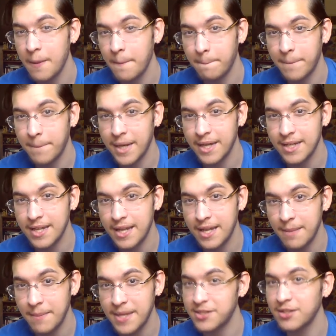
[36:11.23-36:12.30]
but
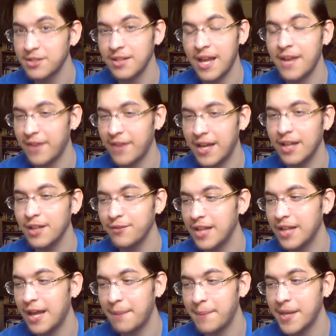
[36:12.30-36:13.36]
it makes your life a hell of a
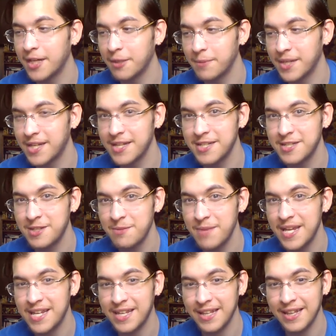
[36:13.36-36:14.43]
lot better because you
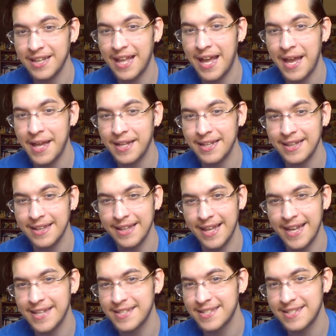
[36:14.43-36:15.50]
make a lot
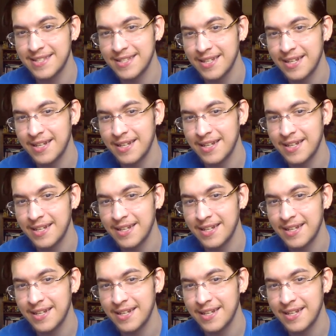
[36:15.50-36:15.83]
less